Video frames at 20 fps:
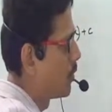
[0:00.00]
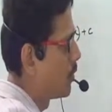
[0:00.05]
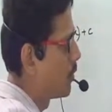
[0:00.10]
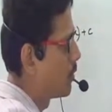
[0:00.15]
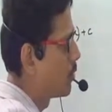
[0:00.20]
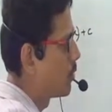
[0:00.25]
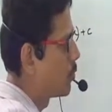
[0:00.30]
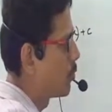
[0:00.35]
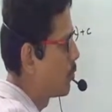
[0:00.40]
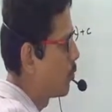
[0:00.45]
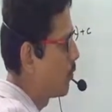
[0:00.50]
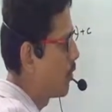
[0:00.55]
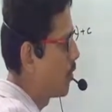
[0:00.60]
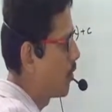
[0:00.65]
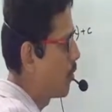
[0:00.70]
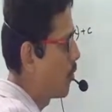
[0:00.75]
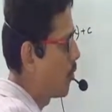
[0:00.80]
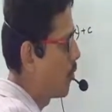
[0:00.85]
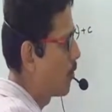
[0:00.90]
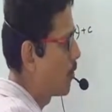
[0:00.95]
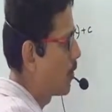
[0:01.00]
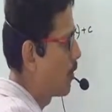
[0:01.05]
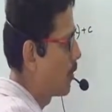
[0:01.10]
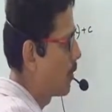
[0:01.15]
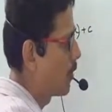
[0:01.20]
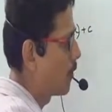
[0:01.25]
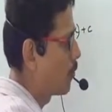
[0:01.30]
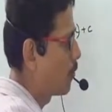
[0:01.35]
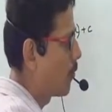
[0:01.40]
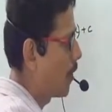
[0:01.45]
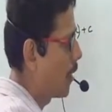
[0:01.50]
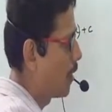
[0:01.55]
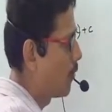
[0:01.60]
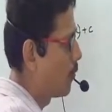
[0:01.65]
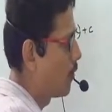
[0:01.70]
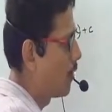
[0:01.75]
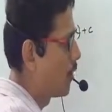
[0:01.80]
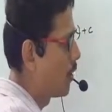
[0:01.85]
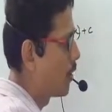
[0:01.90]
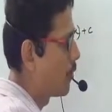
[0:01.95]
This 2 we are not getting
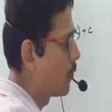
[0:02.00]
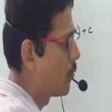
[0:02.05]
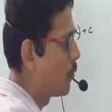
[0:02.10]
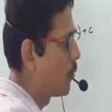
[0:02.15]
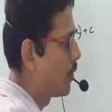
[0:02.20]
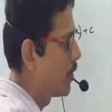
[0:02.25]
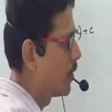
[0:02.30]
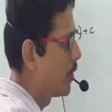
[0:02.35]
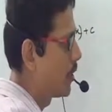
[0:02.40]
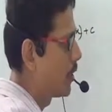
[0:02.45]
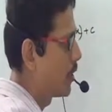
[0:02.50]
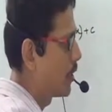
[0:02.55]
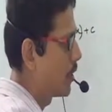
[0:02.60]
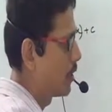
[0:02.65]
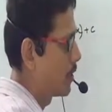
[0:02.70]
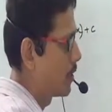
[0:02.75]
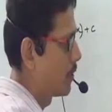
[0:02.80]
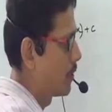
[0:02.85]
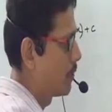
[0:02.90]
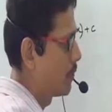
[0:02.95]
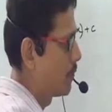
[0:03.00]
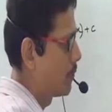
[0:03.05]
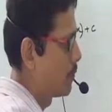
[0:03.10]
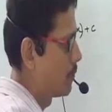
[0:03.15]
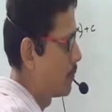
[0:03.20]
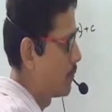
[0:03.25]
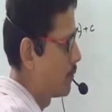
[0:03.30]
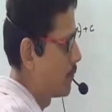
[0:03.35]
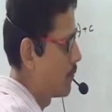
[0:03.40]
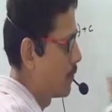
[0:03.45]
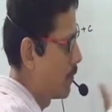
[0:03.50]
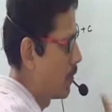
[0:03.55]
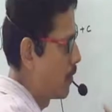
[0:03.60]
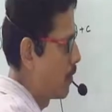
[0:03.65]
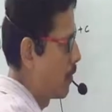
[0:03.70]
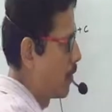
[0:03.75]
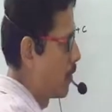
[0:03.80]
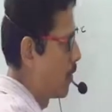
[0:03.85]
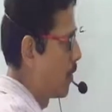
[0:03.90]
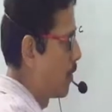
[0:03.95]
while we are doing integration.
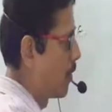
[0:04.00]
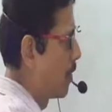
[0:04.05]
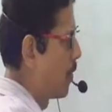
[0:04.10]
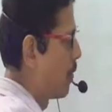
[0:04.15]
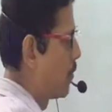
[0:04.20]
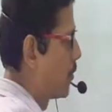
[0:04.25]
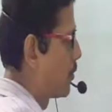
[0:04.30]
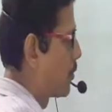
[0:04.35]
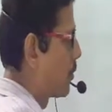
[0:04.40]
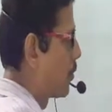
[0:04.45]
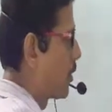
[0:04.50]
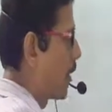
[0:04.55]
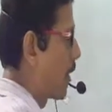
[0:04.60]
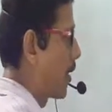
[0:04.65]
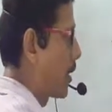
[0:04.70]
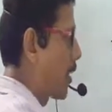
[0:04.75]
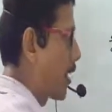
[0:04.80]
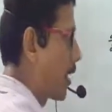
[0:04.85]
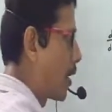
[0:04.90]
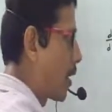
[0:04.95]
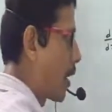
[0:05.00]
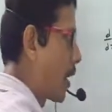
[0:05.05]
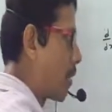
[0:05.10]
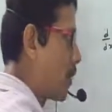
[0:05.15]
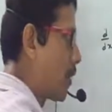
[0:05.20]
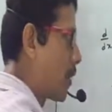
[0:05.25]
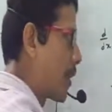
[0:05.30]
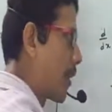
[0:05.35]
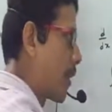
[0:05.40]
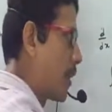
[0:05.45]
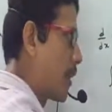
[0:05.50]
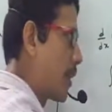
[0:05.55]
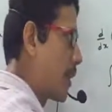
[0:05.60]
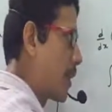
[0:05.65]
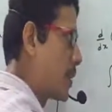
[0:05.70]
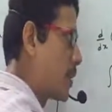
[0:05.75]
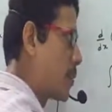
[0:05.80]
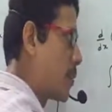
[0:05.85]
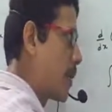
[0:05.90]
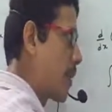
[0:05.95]
So that I will write it
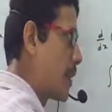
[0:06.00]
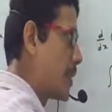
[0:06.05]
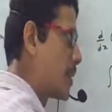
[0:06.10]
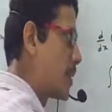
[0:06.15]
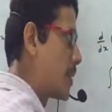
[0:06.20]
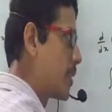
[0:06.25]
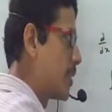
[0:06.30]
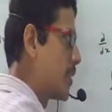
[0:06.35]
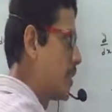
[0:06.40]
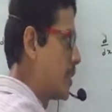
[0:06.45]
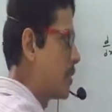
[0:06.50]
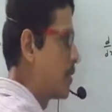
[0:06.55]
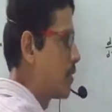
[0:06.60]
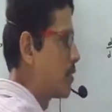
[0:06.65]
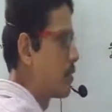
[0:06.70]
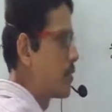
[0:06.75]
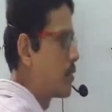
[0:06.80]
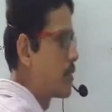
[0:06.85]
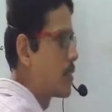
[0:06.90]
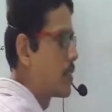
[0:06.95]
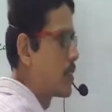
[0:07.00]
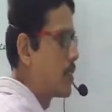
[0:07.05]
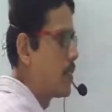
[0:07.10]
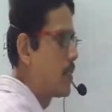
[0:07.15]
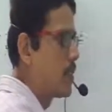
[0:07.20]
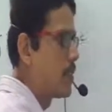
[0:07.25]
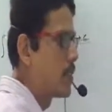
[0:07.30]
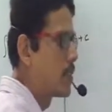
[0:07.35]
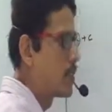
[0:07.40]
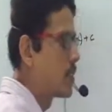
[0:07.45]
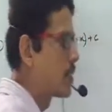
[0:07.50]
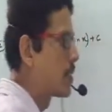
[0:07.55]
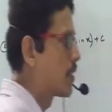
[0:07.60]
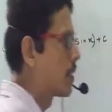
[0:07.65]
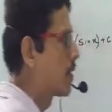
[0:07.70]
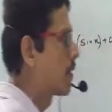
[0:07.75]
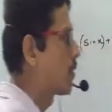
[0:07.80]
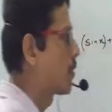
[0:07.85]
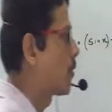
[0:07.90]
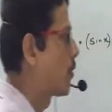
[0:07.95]
as plus c. C is
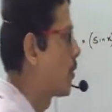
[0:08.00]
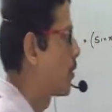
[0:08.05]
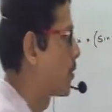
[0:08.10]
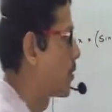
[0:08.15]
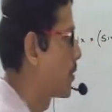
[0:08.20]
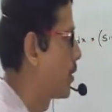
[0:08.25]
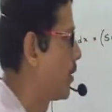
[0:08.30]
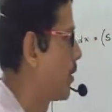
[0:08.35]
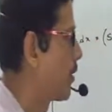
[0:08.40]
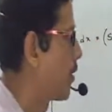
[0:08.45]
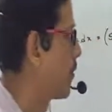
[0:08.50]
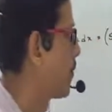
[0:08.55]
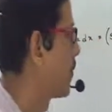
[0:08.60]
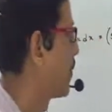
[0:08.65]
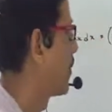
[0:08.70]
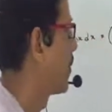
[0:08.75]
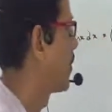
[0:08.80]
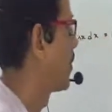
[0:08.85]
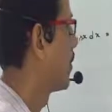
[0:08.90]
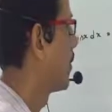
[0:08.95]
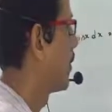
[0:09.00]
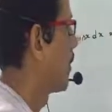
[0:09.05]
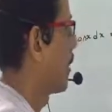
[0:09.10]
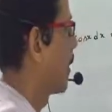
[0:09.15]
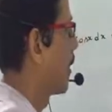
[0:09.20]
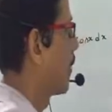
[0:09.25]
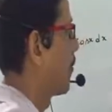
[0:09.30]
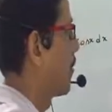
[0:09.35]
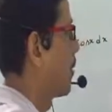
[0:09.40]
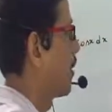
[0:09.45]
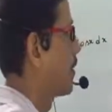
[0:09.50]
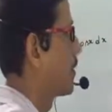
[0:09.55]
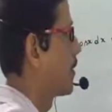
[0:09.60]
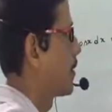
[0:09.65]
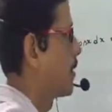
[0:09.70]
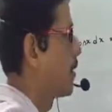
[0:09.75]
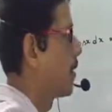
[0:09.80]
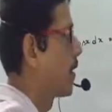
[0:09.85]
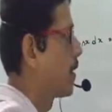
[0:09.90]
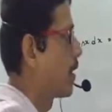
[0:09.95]
the constant of, here I have written
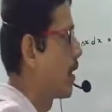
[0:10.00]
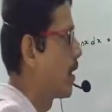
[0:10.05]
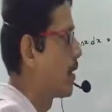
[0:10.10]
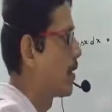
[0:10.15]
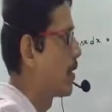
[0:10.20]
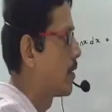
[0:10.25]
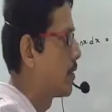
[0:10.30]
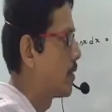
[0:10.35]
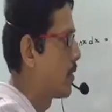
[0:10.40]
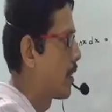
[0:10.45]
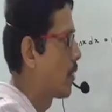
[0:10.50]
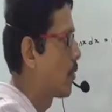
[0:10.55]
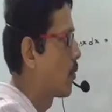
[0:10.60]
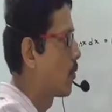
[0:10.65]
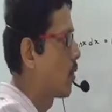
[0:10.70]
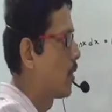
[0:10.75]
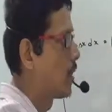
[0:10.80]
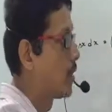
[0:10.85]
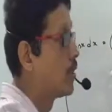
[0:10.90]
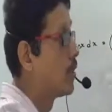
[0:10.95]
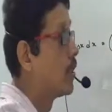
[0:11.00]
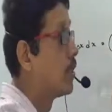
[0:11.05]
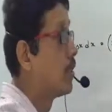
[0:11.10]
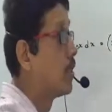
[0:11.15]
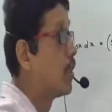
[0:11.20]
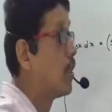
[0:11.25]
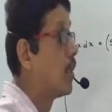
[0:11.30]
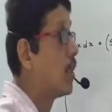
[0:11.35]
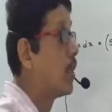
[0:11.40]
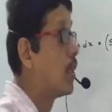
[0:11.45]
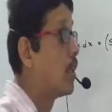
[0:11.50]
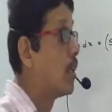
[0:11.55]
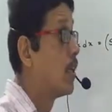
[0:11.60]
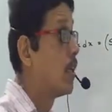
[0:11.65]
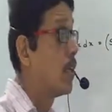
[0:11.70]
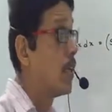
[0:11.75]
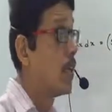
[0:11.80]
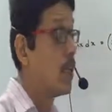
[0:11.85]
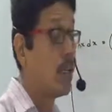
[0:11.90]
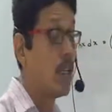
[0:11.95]
c na, that only.
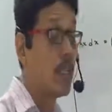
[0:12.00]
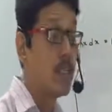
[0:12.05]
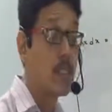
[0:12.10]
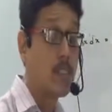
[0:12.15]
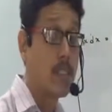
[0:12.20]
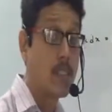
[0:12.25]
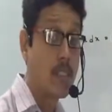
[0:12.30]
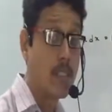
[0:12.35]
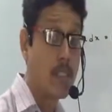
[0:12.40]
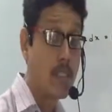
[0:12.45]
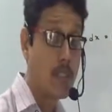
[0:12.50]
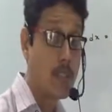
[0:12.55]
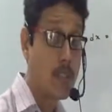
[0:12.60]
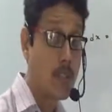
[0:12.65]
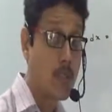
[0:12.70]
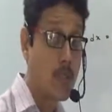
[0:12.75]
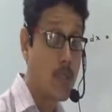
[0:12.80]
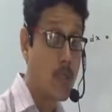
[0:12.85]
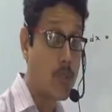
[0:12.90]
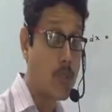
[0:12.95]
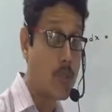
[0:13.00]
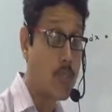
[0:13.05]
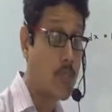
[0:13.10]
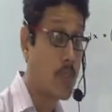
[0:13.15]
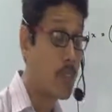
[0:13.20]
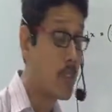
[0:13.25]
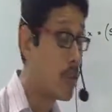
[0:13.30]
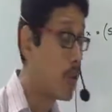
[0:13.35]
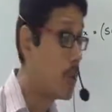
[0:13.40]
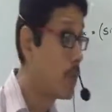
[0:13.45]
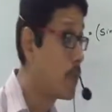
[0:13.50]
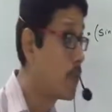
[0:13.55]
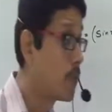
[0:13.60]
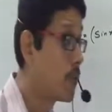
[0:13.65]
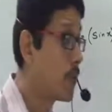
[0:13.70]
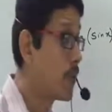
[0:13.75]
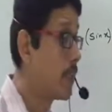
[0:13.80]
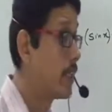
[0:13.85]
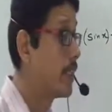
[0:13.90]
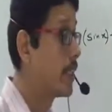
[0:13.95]
C is the constant of
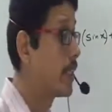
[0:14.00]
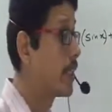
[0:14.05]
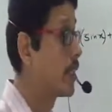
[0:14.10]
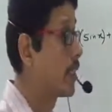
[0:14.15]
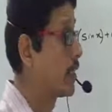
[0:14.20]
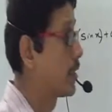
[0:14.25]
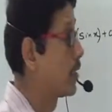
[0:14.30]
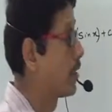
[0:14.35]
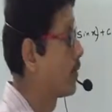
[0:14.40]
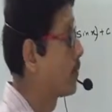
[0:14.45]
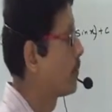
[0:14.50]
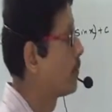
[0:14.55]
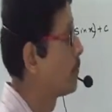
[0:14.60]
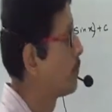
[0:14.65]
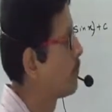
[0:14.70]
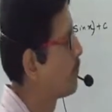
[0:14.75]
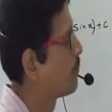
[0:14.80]
integration.